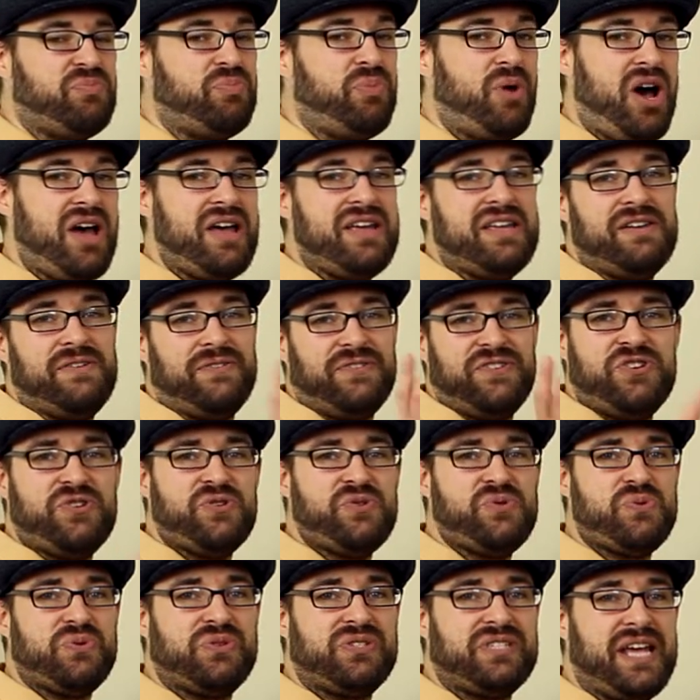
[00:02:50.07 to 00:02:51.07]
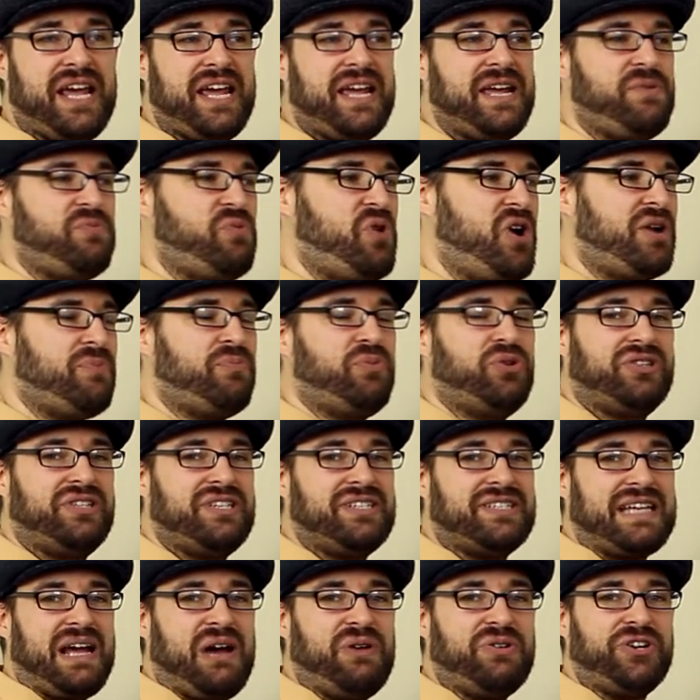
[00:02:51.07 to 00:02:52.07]
But if you say want to put
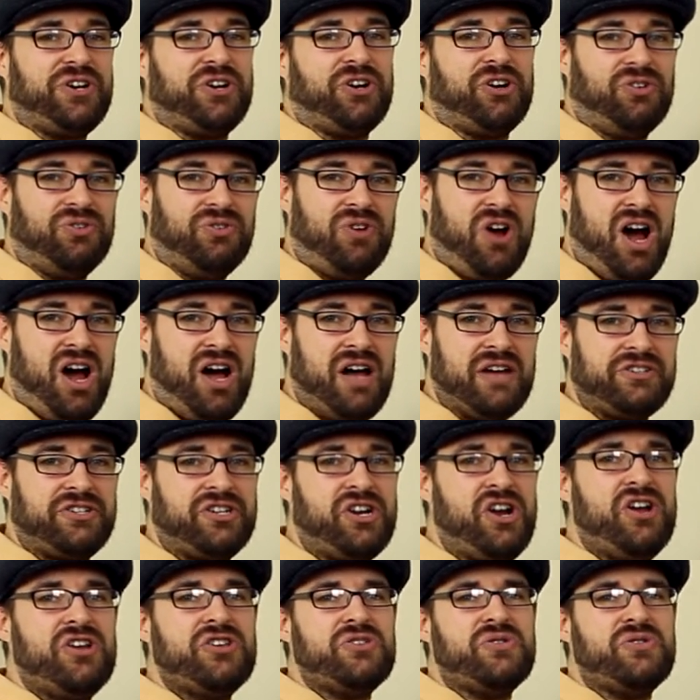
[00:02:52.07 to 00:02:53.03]
this out in your garage,